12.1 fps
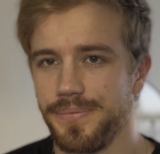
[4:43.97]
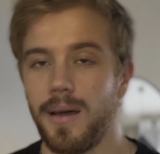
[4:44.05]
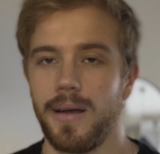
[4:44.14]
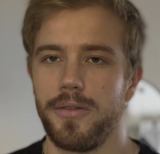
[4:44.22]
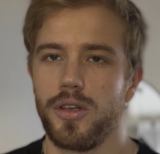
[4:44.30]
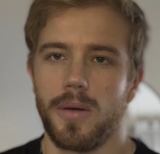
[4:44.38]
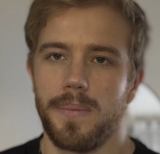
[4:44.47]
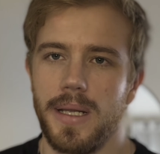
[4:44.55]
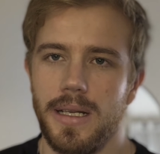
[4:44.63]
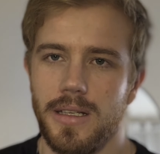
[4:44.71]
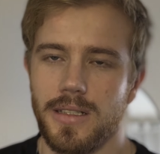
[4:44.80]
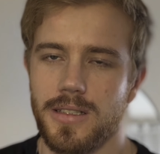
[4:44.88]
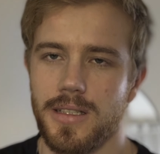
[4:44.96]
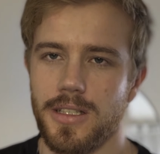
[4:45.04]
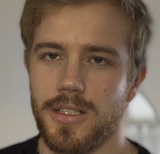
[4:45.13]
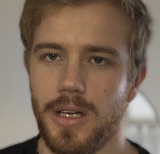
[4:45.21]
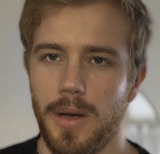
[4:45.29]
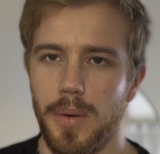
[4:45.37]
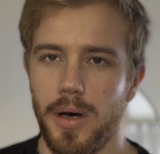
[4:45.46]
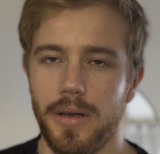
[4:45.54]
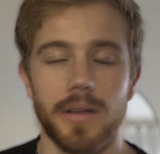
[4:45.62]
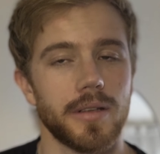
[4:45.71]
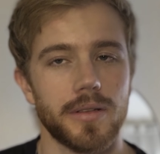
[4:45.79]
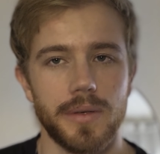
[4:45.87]
And if you completely insist
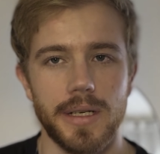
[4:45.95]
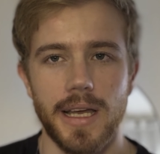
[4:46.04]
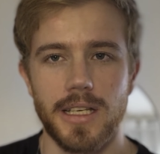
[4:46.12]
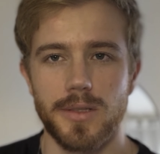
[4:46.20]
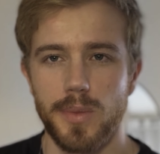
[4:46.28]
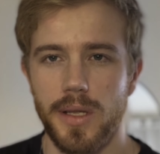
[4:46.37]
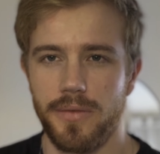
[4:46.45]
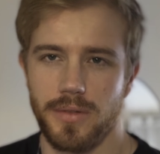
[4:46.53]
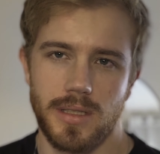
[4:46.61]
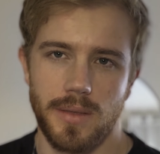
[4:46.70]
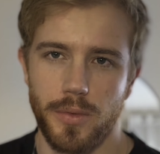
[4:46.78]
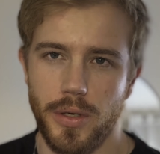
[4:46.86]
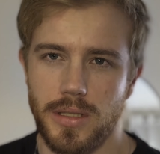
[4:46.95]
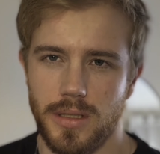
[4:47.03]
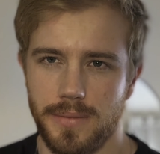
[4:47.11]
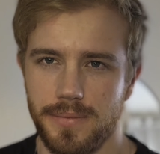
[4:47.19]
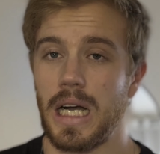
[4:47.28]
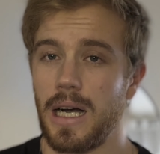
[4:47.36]
upon a 3-day split for some reason,